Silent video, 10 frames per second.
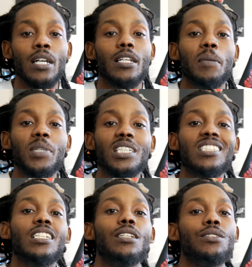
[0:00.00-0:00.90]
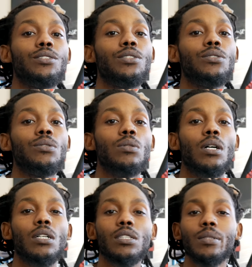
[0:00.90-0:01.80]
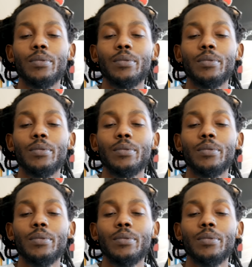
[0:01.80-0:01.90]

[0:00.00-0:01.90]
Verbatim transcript: And I'm gonna continue to do a little